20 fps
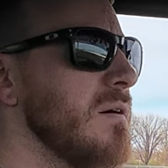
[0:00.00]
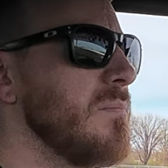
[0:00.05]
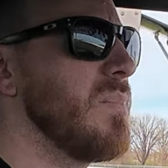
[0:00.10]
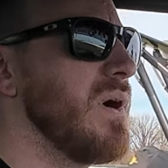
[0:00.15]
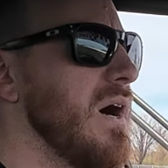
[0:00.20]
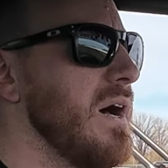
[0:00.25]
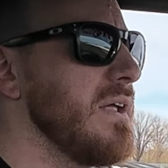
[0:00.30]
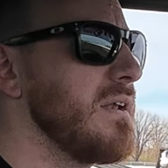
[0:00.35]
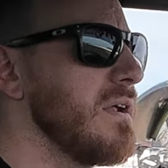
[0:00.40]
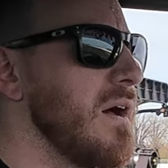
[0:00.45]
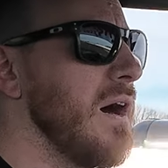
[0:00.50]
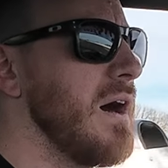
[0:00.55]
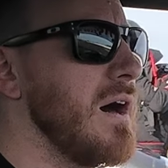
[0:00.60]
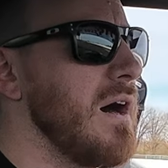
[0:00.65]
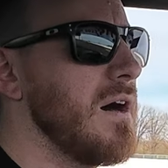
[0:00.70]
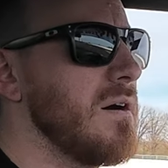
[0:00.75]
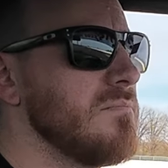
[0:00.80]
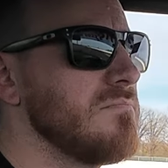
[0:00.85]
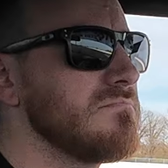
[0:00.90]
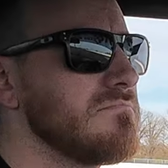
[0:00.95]
But
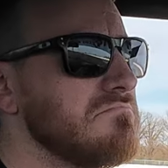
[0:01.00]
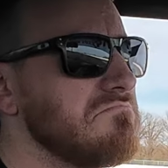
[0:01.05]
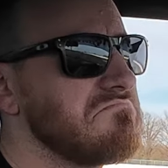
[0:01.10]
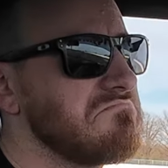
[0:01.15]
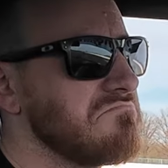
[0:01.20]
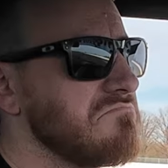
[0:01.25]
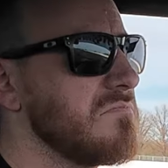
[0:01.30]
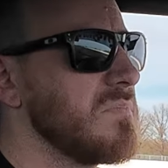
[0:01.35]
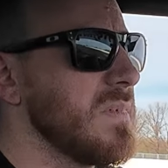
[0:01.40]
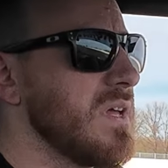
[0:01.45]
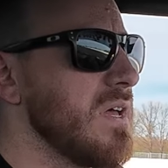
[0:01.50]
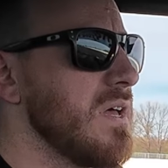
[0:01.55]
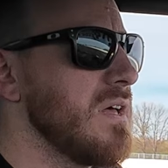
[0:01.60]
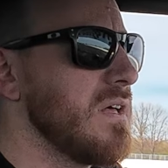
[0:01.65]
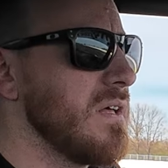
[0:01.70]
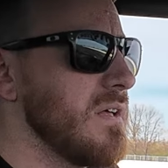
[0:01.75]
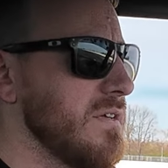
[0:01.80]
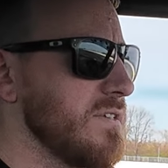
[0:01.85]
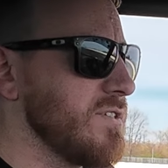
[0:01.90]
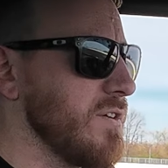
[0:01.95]

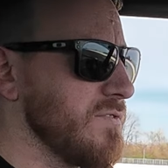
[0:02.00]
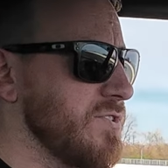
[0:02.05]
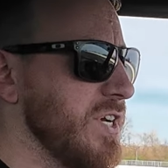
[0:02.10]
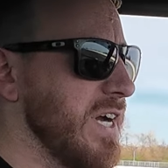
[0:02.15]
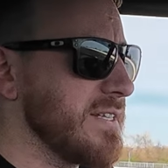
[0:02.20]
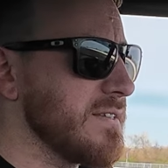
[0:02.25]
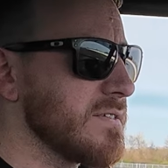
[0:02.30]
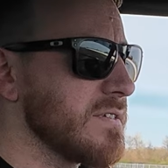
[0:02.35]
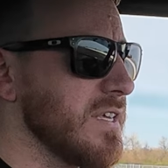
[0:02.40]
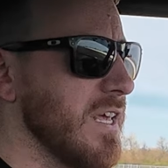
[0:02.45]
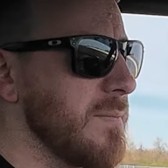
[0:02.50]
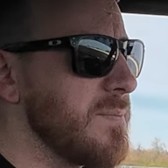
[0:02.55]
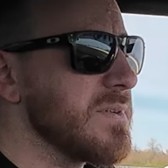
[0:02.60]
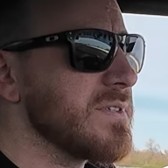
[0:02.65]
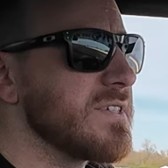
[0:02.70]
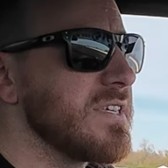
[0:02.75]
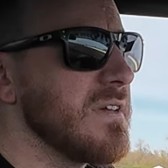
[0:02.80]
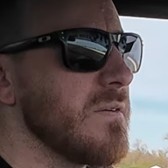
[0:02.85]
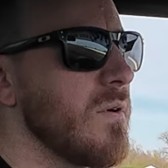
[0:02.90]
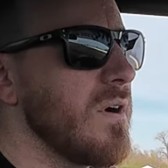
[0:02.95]
let's go check the slip and
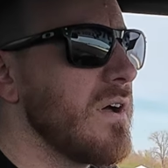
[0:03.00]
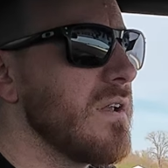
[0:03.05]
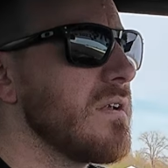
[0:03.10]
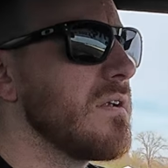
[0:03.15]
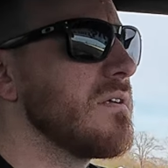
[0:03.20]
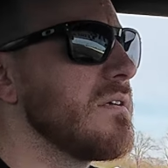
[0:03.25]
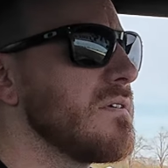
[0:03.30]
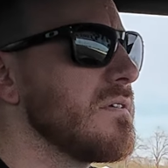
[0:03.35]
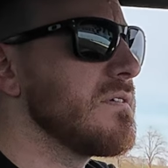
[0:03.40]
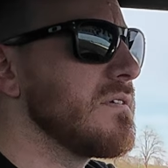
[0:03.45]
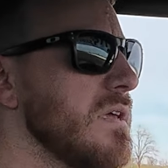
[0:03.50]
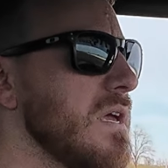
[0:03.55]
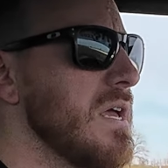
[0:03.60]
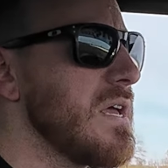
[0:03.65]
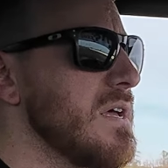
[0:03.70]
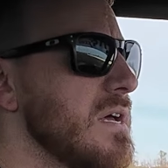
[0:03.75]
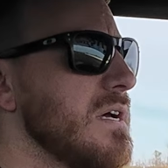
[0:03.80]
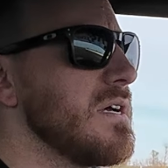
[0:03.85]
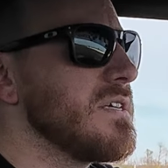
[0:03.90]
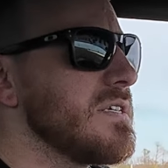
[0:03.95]
see
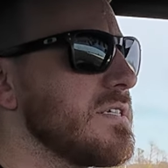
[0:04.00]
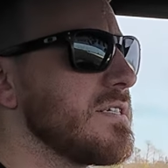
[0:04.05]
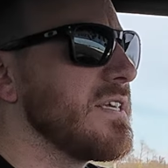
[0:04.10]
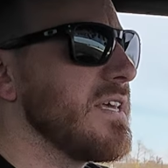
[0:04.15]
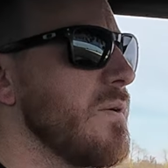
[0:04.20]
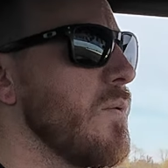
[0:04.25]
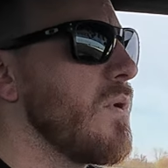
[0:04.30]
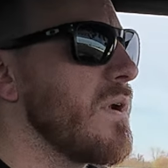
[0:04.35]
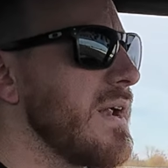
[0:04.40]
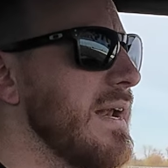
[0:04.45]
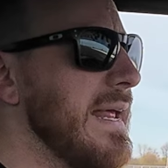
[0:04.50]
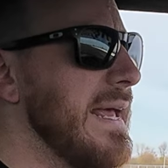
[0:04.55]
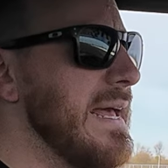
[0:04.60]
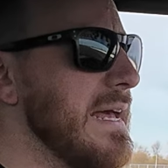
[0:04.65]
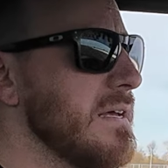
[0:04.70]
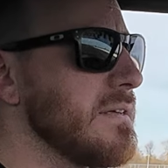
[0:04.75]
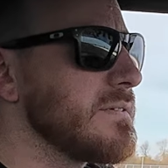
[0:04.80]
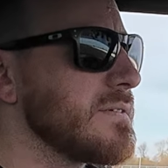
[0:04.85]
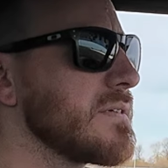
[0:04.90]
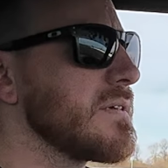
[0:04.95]
what it
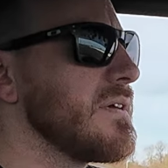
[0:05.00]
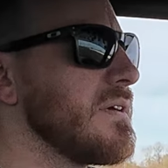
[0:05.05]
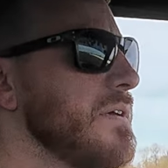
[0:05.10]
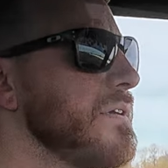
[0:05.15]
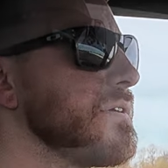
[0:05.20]
is.